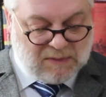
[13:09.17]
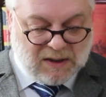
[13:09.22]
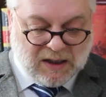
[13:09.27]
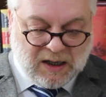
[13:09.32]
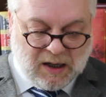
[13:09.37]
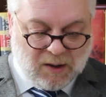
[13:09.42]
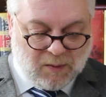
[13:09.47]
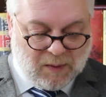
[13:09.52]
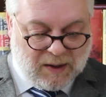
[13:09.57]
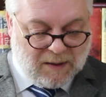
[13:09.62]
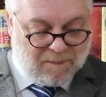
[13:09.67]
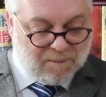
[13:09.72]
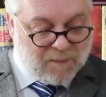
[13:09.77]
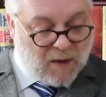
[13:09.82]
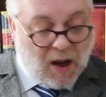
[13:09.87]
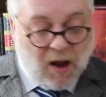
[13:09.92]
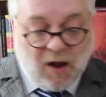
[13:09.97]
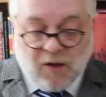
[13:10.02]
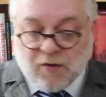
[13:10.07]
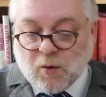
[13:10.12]
Ah, well.
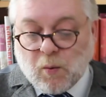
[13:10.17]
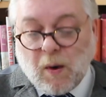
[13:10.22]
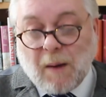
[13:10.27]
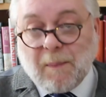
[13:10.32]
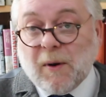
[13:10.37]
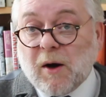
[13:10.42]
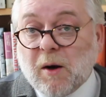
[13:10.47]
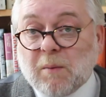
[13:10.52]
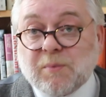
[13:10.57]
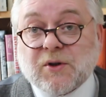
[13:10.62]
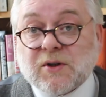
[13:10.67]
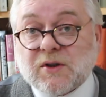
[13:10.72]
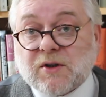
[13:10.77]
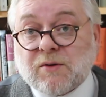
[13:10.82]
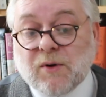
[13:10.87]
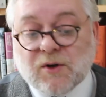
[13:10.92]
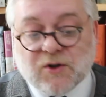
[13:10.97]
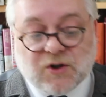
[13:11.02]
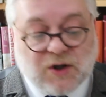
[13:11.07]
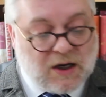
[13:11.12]
The weapon options
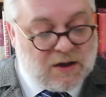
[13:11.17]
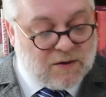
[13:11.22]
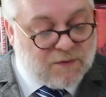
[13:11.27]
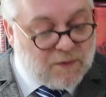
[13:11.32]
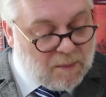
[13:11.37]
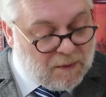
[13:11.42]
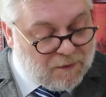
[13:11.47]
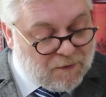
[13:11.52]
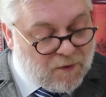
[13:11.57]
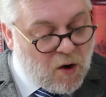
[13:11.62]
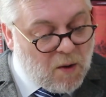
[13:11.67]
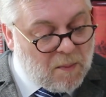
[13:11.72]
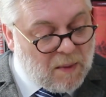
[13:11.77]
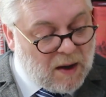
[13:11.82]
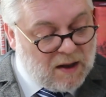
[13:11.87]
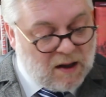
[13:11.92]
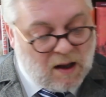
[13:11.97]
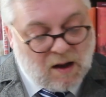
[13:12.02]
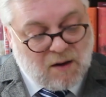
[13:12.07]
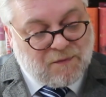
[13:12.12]
are unchanged from before
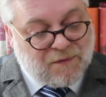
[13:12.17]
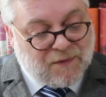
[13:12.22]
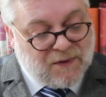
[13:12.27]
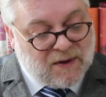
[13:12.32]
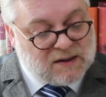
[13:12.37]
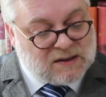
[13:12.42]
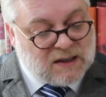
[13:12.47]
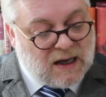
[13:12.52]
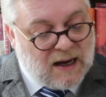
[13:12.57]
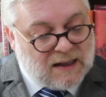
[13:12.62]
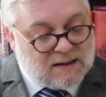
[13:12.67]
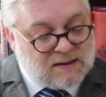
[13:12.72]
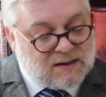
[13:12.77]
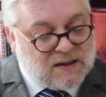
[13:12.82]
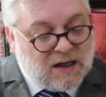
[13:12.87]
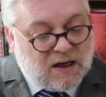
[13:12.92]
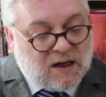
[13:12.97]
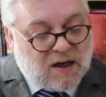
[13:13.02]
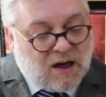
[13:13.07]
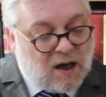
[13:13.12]
at first glance,
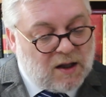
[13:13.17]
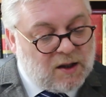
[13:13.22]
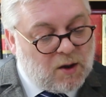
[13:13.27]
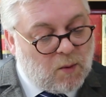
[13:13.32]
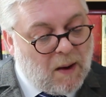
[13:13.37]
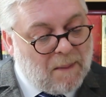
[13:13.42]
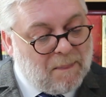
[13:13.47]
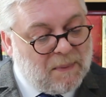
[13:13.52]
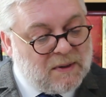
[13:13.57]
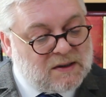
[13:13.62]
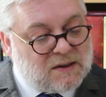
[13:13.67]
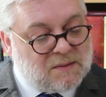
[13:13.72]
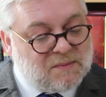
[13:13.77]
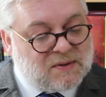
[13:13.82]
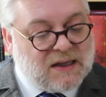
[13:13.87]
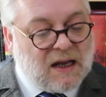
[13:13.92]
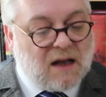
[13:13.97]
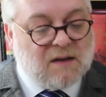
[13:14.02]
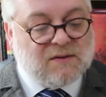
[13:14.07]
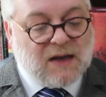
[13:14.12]
and the weapons
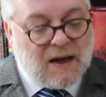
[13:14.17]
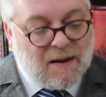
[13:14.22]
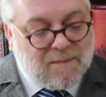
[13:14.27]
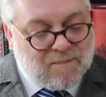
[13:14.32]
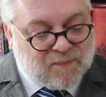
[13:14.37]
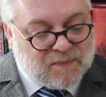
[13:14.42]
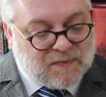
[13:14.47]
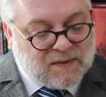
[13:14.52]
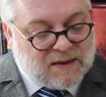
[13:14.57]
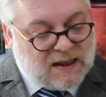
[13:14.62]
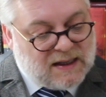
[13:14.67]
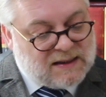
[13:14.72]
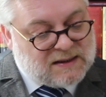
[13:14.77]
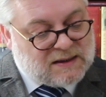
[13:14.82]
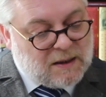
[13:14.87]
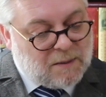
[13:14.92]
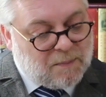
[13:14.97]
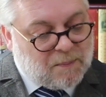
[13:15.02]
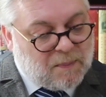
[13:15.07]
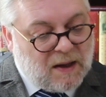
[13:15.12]
themselves,
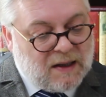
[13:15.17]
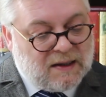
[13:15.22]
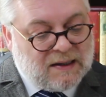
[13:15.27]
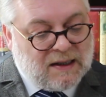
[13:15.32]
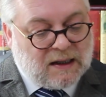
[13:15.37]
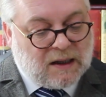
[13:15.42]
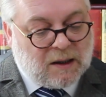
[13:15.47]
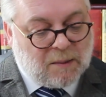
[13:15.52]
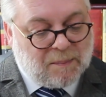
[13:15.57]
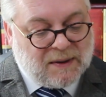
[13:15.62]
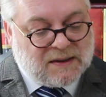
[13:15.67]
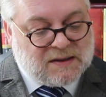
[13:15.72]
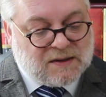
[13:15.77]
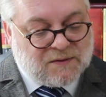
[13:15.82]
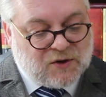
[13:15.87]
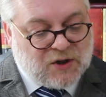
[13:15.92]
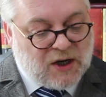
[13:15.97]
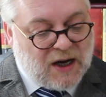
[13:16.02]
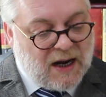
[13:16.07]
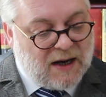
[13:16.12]
there's a little bit
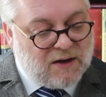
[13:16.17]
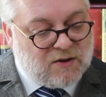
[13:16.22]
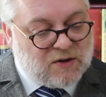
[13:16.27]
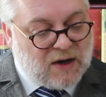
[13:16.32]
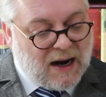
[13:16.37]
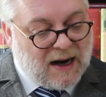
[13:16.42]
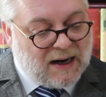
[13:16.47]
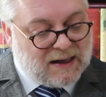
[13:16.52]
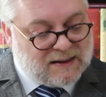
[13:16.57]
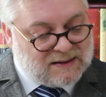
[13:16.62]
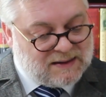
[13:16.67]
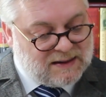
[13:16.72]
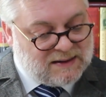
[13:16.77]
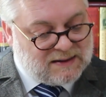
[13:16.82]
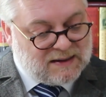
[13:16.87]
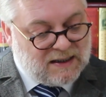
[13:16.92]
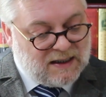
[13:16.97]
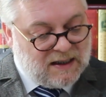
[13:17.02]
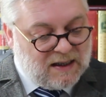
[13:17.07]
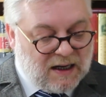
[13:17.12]
of change.
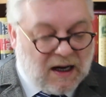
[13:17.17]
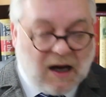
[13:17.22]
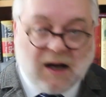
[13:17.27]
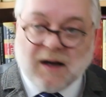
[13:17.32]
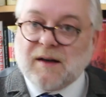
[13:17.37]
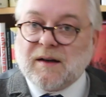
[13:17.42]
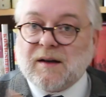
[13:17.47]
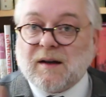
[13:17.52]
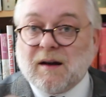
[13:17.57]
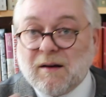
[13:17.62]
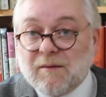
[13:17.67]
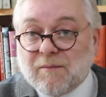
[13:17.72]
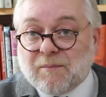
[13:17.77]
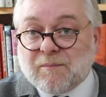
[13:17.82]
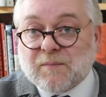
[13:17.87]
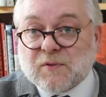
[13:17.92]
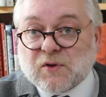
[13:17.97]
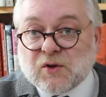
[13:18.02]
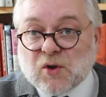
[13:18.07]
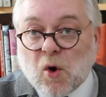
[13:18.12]
Axes and
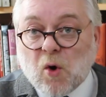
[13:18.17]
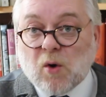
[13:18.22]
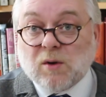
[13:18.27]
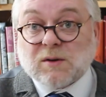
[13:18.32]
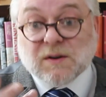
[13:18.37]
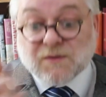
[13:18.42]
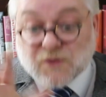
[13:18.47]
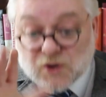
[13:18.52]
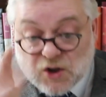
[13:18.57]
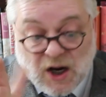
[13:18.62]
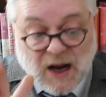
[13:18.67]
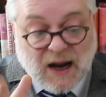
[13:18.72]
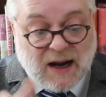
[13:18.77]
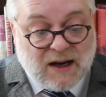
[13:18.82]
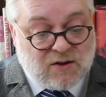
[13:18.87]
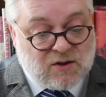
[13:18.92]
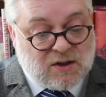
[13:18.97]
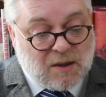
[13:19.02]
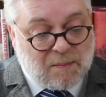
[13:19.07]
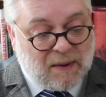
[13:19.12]
swords have
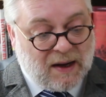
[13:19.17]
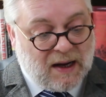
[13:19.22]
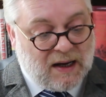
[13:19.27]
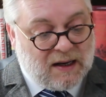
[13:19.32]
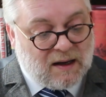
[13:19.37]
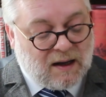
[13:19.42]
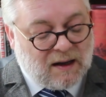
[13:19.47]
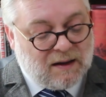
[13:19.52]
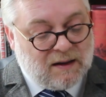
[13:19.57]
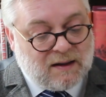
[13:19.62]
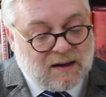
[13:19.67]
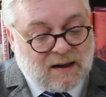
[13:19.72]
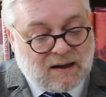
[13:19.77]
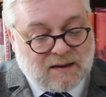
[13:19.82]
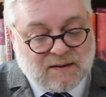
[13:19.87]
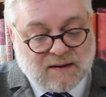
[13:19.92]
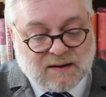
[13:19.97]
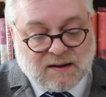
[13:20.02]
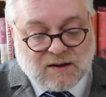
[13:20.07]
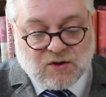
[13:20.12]
changed a bit in
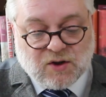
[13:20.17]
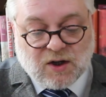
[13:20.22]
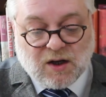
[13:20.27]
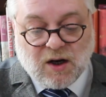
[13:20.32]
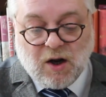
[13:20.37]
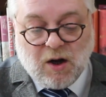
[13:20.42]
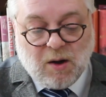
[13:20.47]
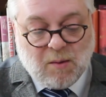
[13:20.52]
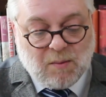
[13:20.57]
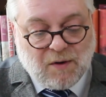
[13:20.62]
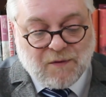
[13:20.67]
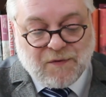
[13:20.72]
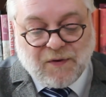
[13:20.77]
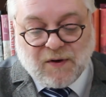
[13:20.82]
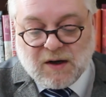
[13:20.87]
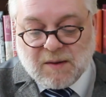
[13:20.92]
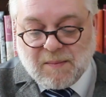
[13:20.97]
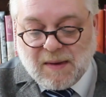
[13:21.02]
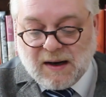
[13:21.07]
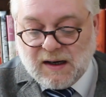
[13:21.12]
9th edition, but
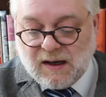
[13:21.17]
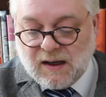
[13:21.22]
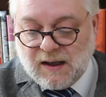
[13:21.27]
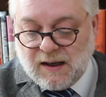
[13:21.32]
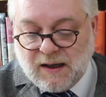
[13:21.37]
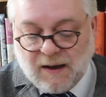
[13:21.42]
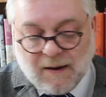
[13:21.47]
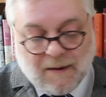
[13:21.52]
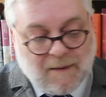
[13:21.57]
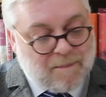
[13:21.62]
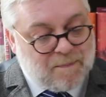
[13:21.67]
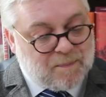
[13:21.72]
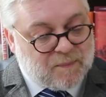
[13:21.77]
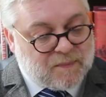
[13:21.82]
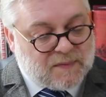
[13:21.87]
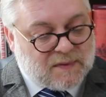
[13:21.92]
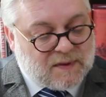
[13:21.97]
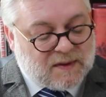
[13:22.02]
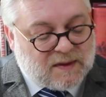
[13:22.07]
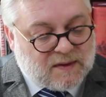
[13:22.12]
fundamentally
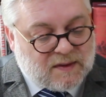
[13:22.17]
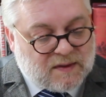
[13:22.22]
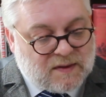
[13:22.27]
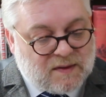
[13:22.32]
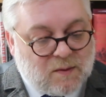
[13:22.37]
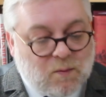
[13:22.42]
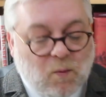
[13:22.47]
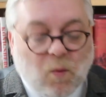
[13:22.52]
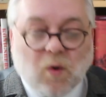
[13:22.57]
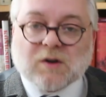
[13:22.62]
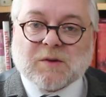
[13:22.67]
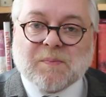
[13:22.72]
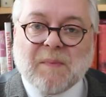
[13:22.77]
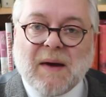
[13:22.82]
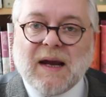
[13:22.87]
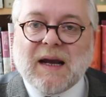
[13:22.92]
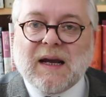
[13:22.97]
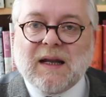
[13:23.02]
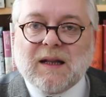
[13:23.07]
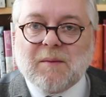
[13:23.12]
what's
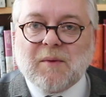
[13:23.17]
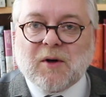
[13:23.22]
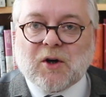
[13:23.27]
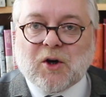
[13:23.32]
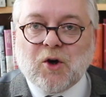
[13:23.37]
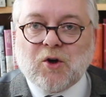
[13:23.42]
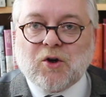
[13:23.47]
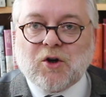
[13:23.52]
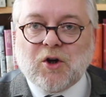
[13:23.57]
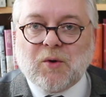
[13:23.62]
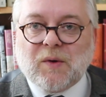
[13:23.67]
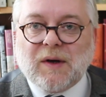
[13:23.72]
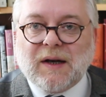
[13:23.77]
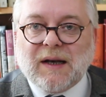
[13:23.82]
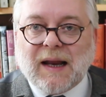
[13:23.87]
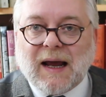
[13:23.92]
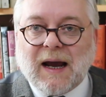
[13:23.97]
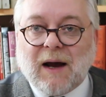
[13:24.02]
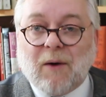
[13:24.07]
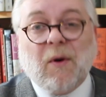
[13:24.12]
making them a good
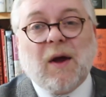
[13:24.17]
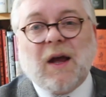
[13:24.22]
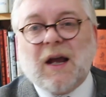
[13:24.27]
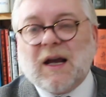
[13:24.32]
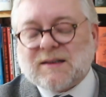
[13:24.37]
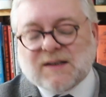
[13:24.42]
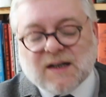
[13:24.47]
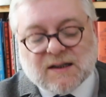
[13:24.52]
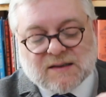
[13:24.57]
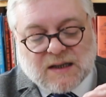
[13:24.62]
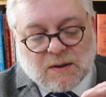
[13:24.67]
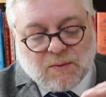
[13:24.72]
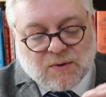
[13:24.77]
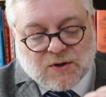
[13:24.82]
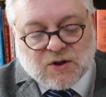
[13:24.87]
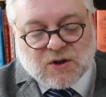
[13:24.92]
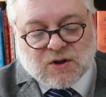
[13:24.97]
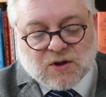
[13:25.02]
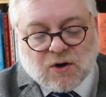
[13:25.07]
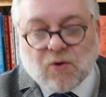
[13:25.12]
unit now is because they were
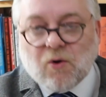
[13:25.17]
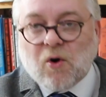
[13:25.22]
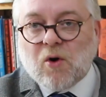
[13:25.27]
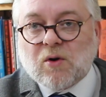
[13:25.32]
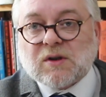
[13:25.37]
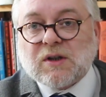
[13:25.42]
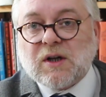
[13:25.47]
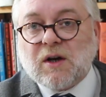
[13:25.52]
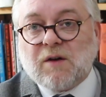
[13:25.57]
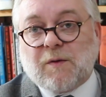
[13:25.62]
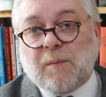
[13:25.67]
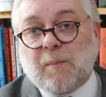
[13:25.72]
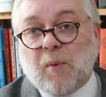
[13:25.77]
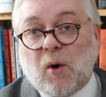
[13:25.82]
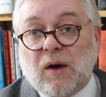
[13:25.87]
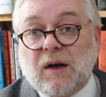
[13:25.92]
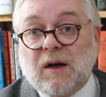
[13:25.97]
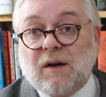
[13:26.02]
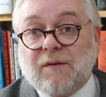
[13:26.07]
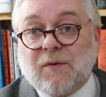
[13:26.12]
just grossly
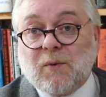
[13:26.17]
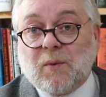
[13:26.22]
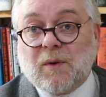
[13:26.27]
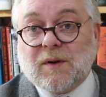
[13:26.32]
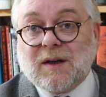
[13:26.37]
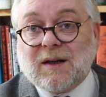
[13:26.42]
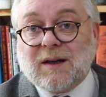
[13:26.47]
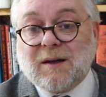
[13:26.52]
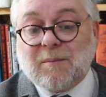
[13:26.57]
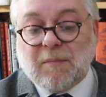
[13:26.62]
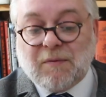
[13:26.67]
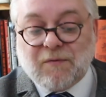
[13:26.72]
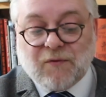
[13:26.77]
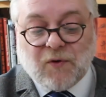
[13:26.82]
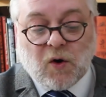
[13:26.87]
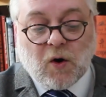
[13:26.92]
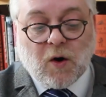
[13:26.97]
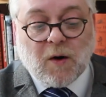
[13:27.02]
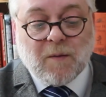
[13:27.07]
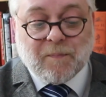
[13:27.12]
overpointed for what they did
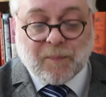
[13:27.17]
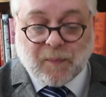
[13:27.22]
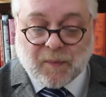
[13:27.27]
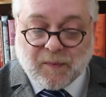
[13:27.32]
before.